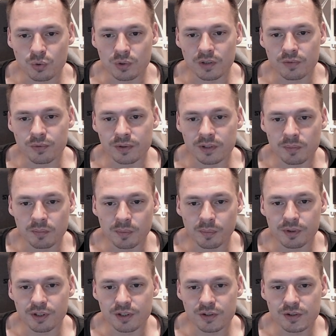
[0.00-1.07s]
different
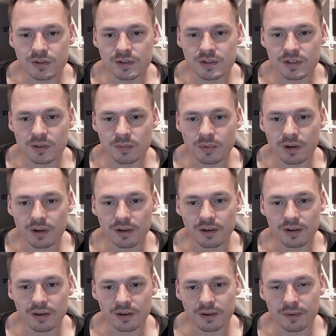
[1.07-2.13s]
implementations in
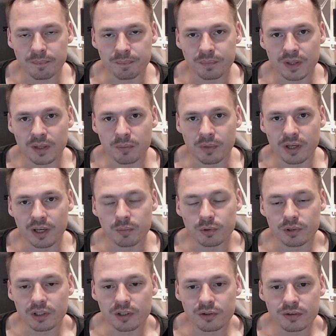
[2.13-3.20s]
my
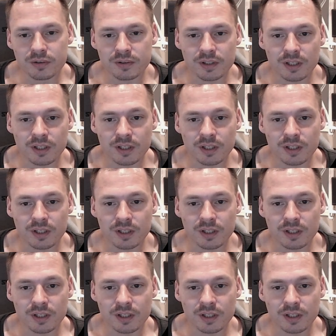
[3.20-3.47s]
emulator,